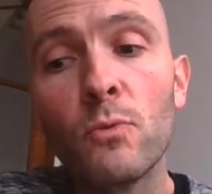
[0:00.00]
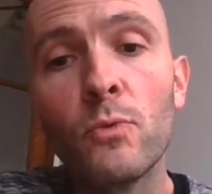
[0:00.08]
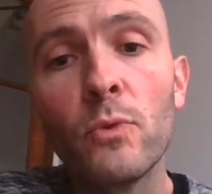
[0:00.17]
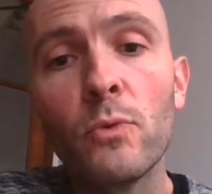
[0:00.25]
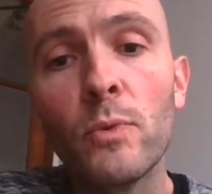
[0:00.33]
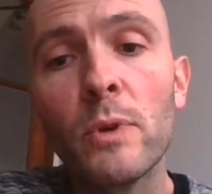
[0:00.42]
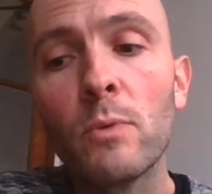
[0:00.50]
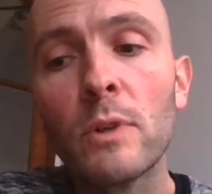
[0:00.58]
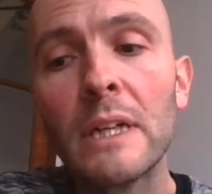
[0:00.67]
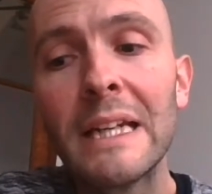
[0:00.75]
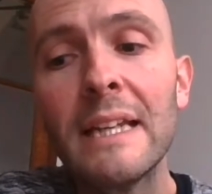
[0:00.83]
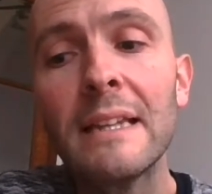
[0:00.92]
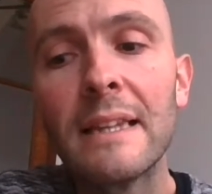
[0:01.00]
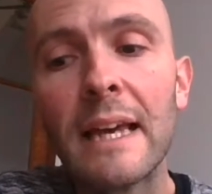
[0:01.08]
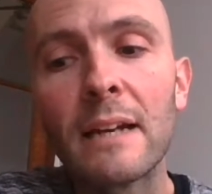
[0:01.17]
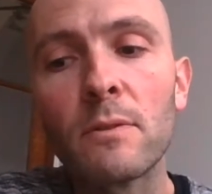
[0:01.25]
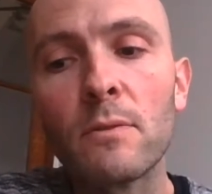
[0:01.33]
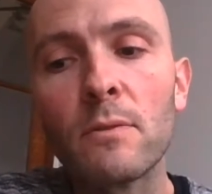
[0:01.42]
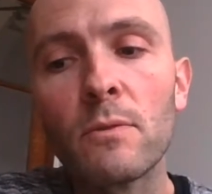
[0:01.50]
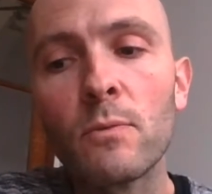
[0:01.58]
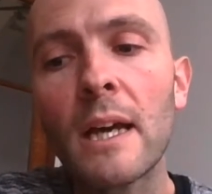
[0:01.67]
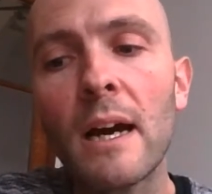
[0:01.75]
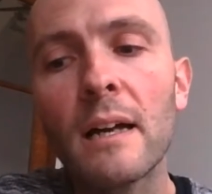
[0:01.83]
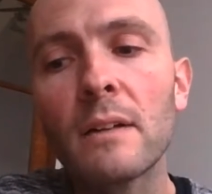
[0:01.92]
we would need that.
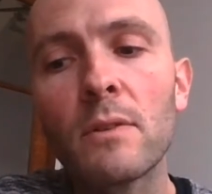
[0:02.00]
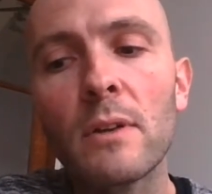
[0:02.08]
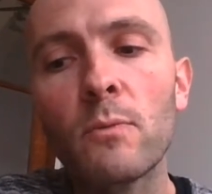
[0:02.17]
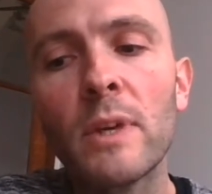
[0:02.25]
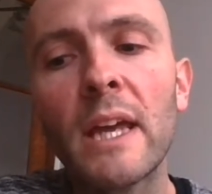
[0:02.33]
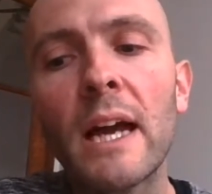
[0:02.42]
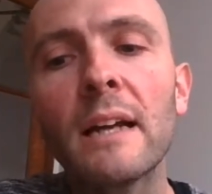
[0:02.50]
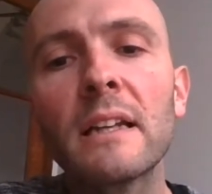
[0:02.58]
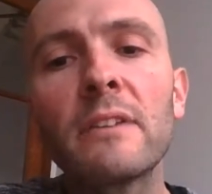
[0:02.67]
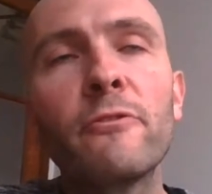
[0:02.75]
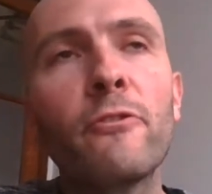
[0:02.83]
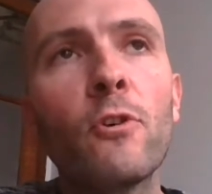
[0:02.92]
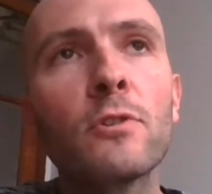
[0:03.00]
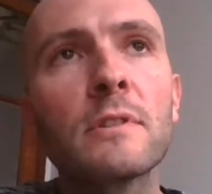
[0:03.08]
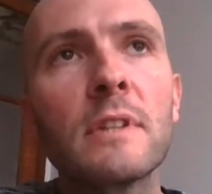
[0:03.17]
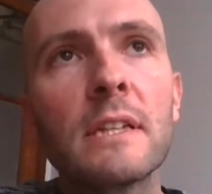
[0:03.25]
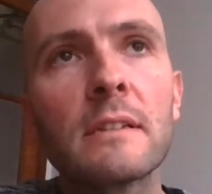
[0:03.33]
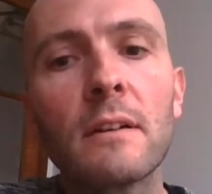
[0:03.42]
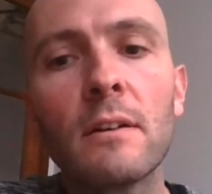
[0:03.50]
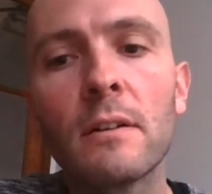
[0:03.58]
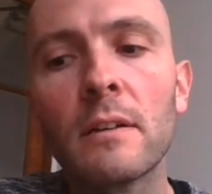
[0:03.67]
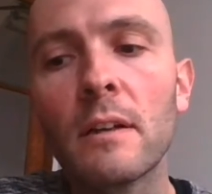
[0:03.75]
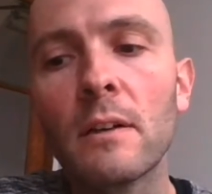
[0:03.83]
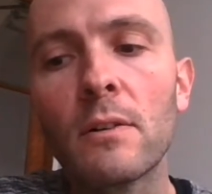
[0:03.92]
We can't enforce this
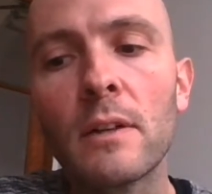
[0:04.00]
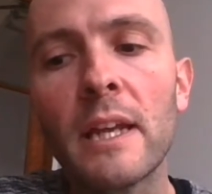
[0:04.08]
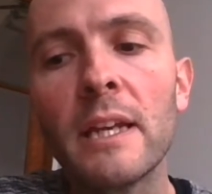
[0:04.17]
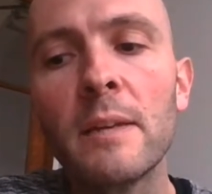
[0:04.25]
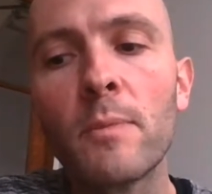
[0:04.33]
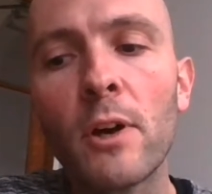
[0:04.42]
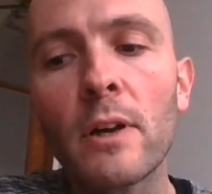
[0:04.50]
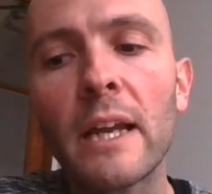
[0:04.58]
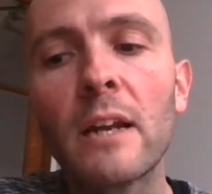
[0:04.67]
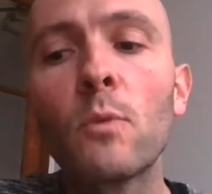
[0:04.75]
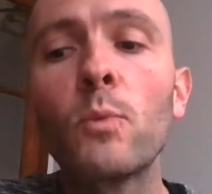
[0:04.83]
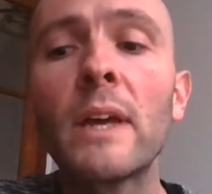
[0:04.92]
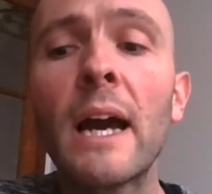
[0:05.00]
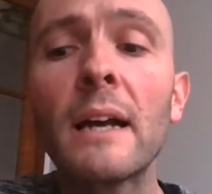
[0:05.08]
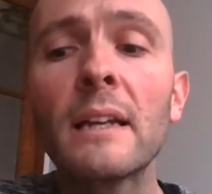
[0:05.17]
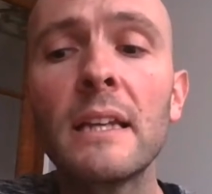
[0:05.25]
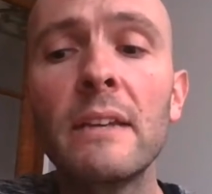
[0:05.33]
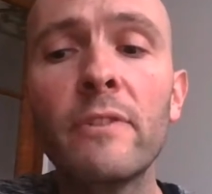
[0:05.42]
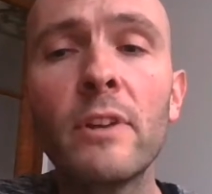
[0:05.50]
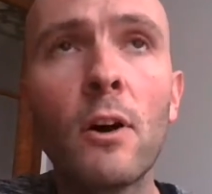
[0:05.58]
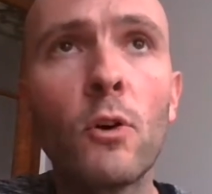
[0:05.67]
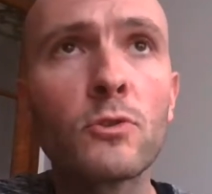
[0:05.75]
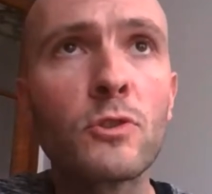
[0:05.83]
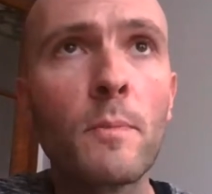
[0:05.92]
on any plugin, or we can't even
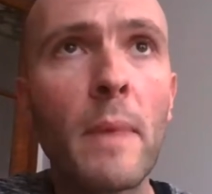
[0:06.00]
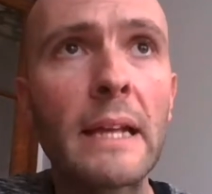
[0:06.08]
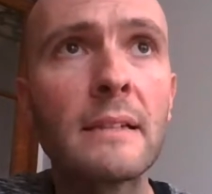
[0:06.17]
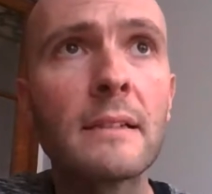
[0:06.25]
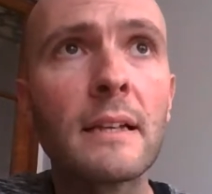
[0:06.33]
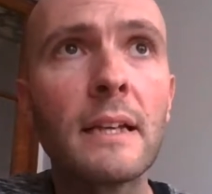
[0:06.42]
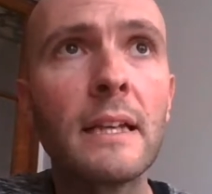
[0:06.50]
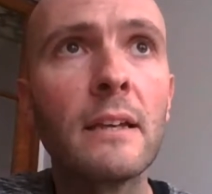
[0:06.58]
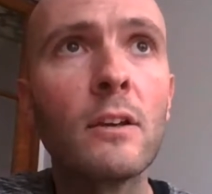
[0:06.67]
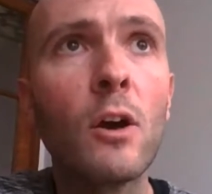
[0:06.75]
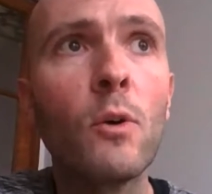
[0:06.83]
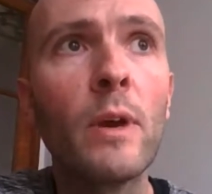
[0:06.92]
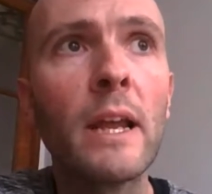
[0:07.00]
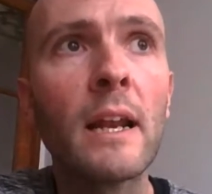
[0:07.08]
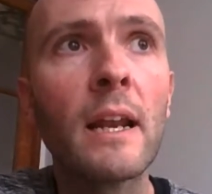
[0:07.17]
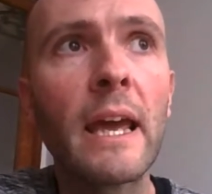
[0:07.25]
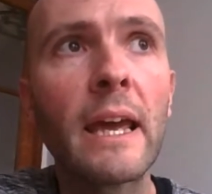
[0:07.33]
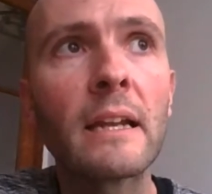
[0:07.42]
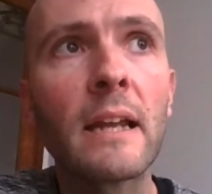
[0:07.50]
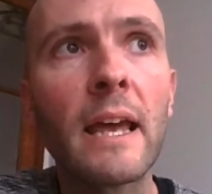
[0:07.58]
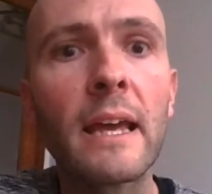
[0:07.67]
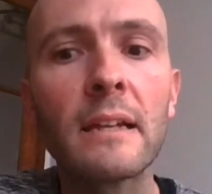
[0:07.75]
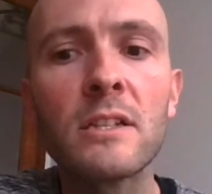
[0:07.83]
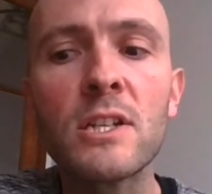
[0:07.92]
automatically go in
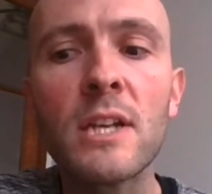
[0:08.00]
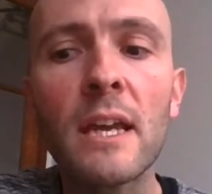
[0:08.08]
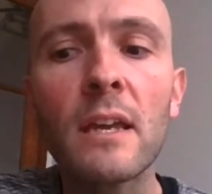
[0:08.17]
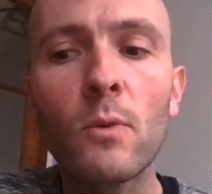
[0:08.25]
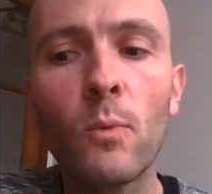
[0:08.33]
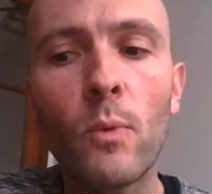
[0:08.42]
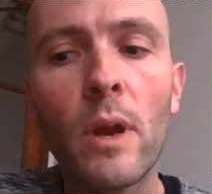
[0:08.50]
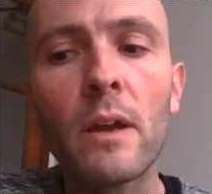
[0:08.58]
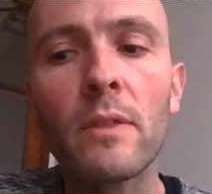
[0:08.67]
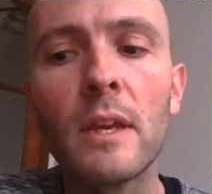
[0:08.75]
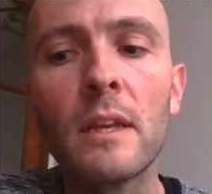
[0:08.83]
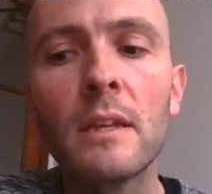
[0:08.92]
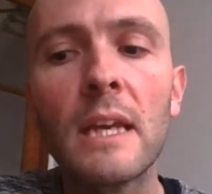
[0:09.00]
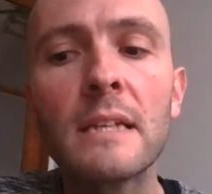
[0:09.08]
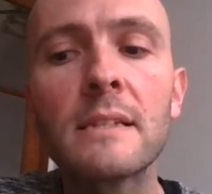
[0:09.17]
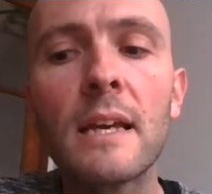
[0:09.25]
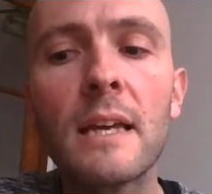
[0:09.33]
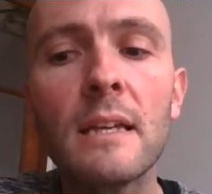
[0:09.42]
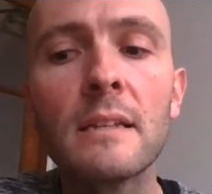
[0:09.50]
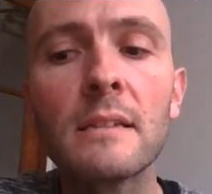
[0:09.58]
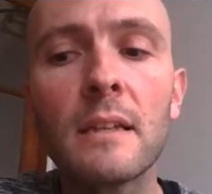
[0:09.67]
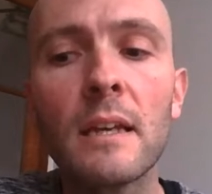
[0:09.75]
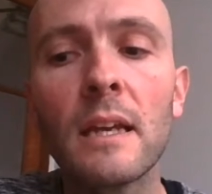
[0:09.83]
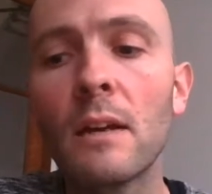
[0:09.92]
and check where the data
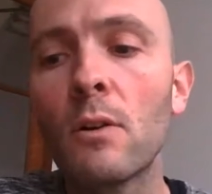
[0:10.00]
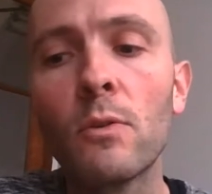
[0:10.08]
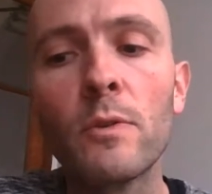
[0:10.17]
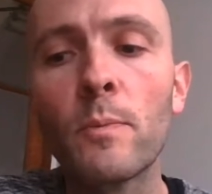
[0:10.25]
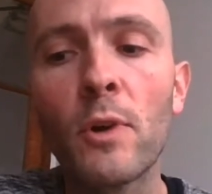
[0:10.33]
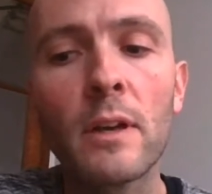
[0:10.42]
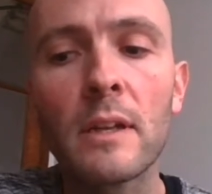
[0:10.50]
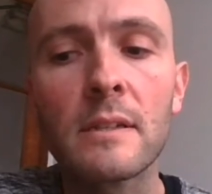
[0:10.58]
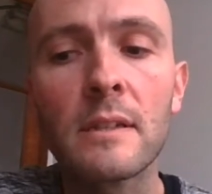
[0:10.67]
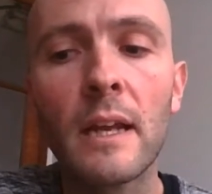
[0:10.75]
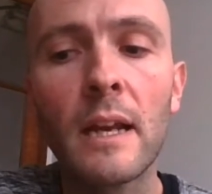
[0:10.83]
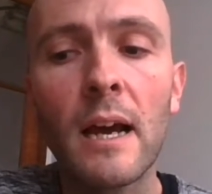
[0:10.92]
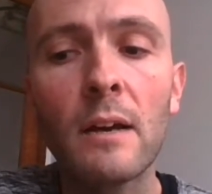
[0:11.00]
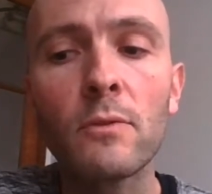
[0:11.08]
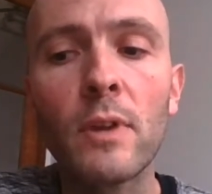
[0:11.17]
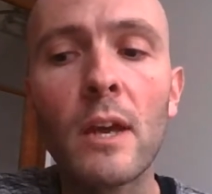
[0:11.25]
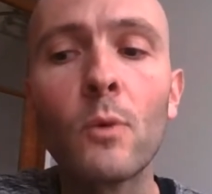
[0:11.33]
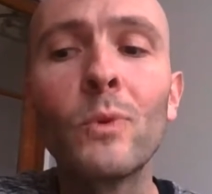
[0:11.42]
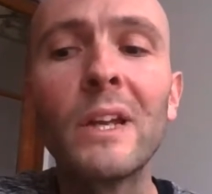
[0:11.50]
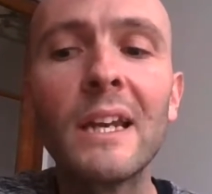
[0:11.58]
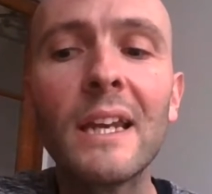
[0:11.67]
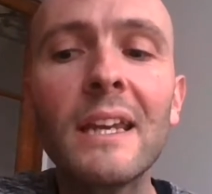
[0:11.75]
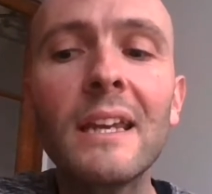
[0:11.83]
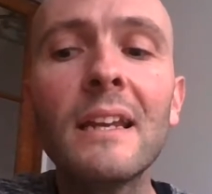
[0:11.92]
is in all the plugins that are out there. We
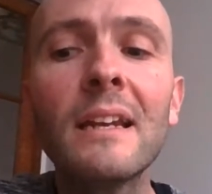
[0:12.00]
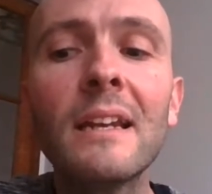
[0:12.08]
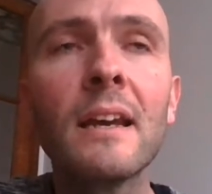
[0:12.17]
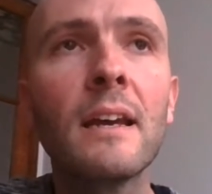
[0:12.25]
need